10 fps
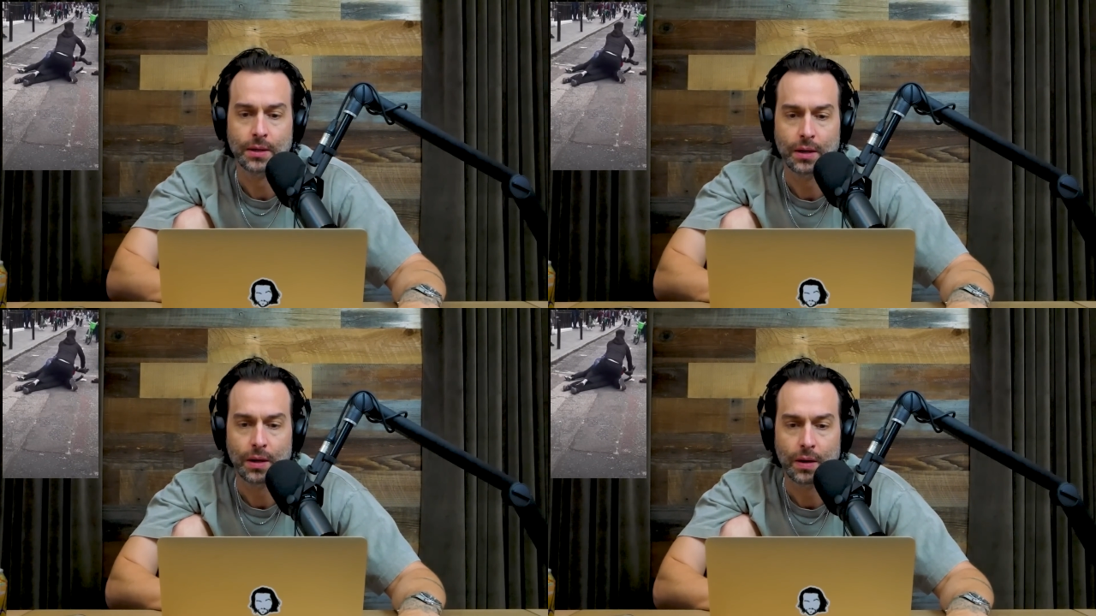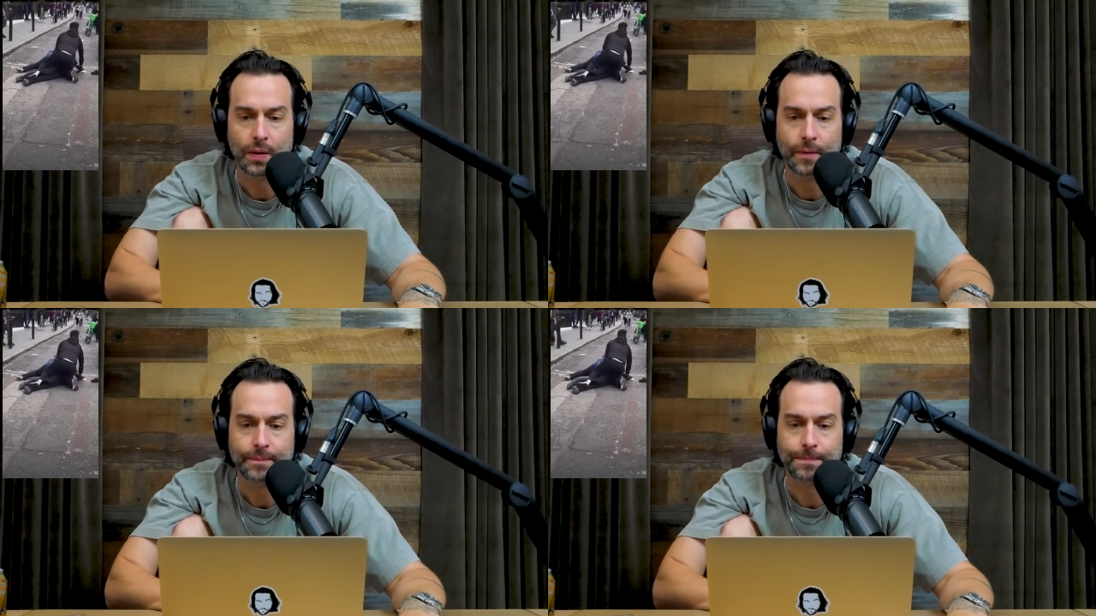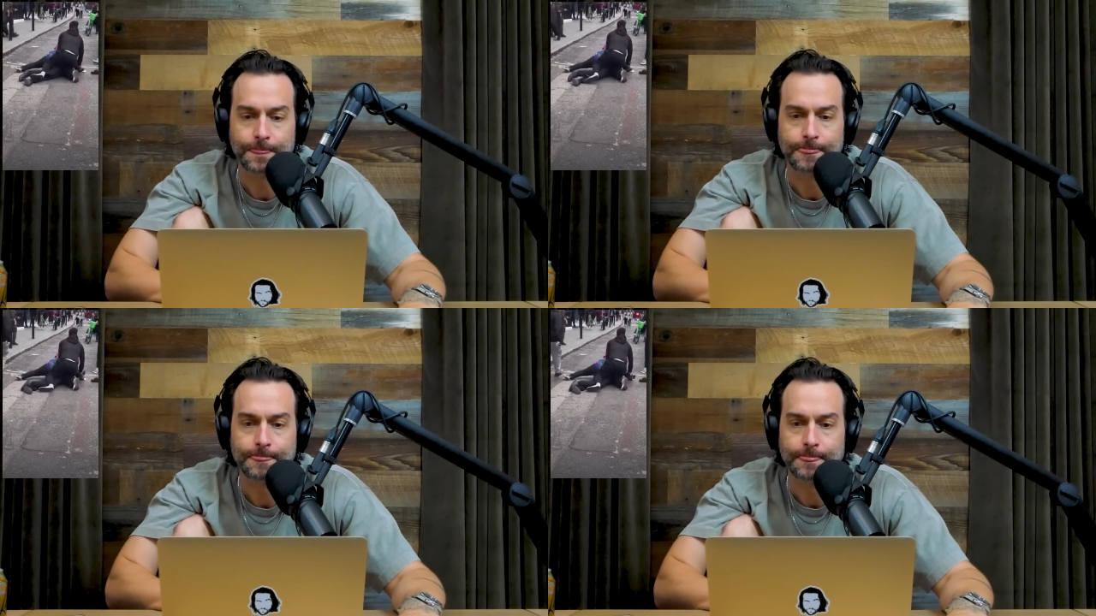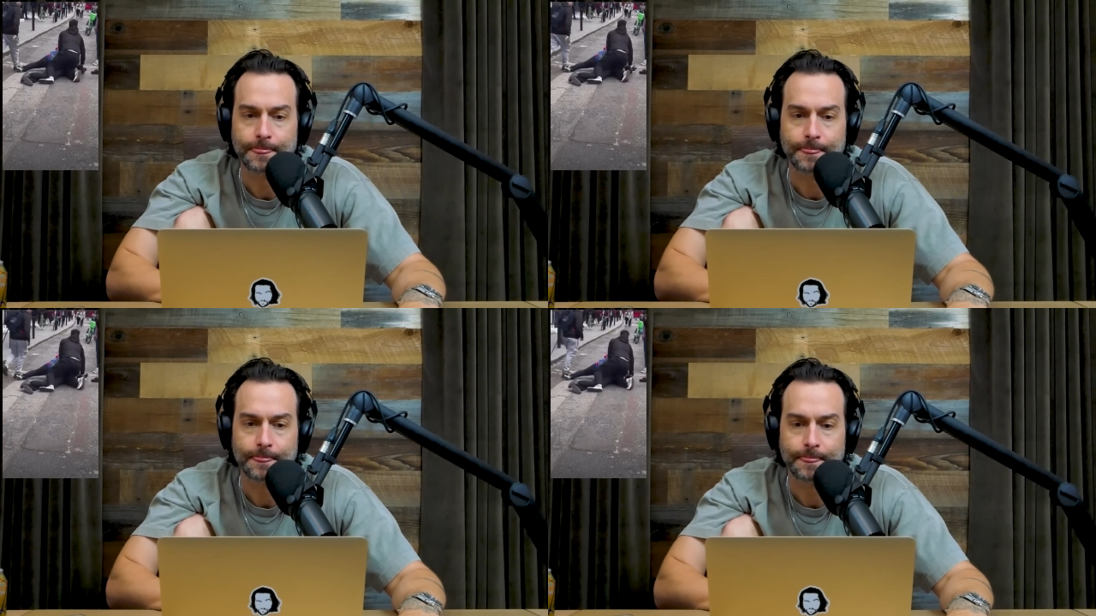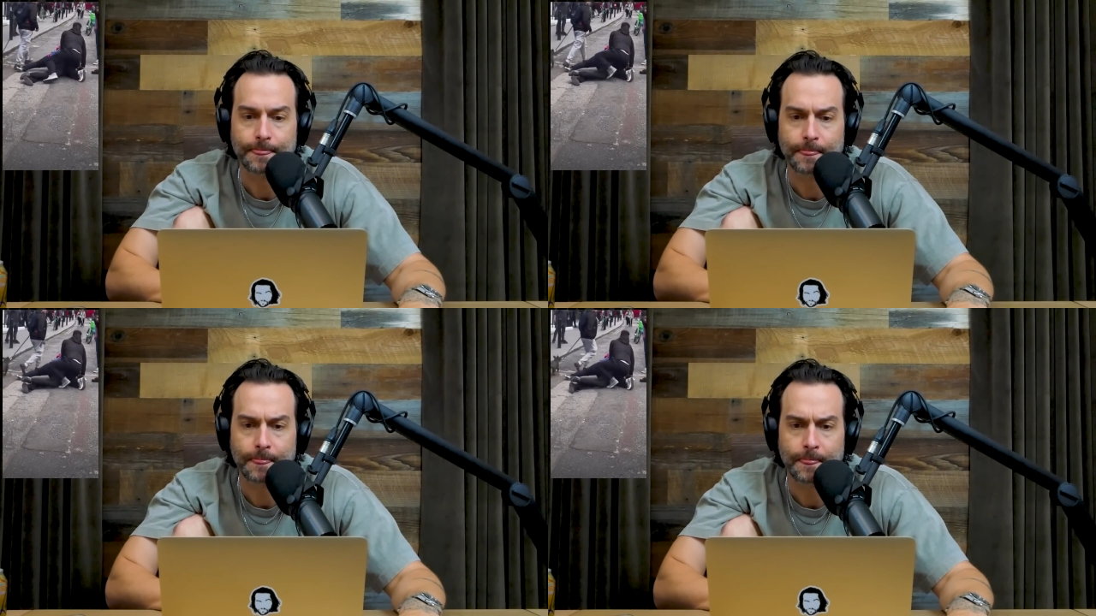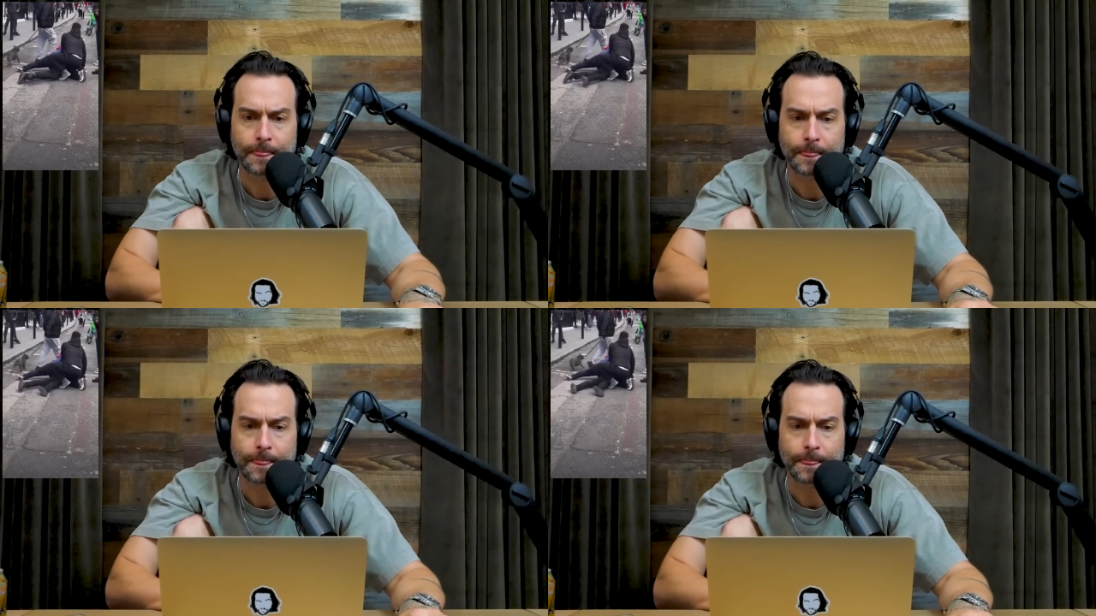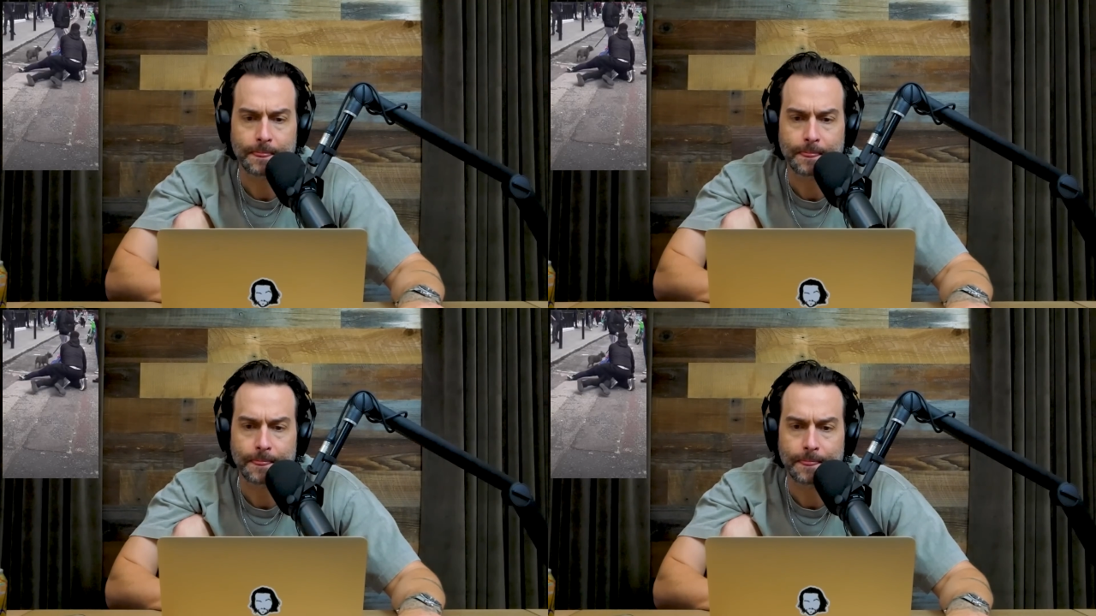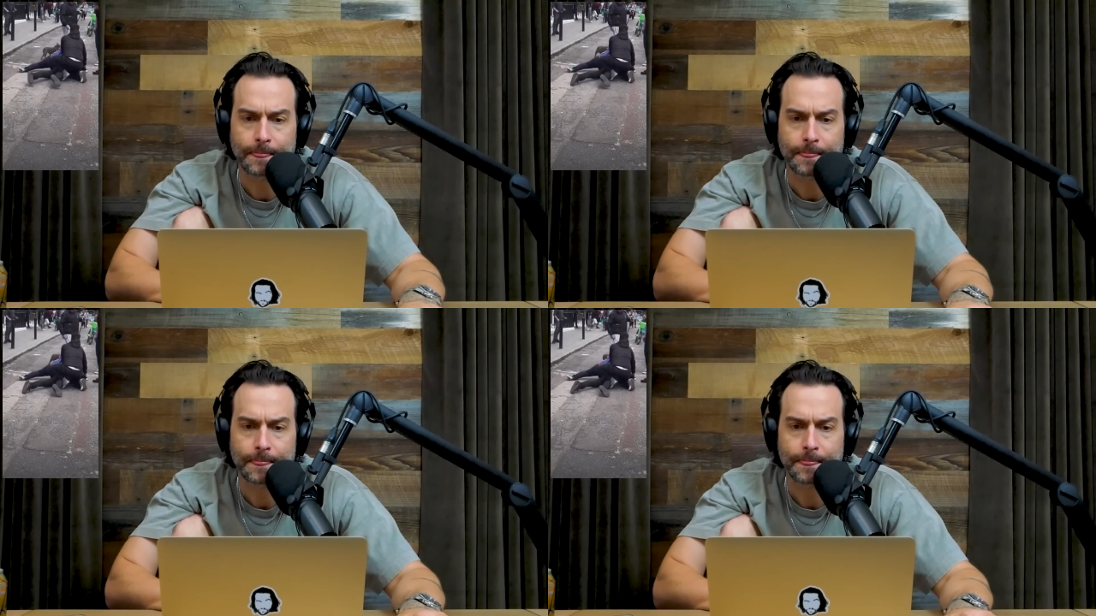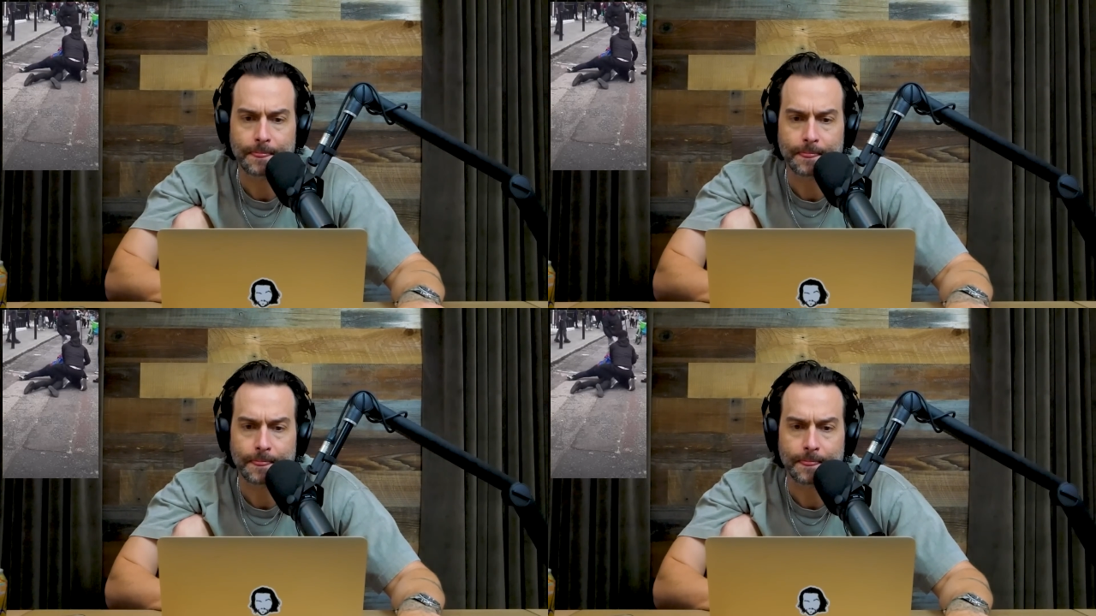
Nobody speaks.